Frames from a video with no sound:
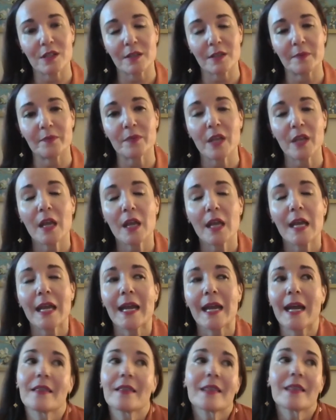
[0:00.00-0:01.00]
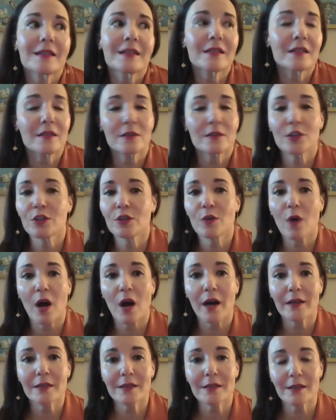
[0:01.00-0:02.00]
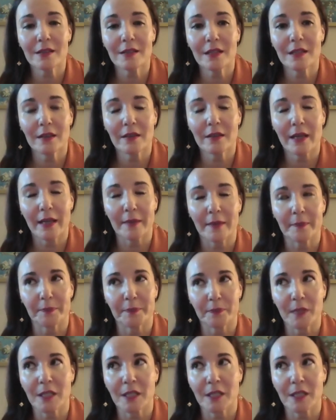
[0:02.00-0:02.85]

And that's honestly, like,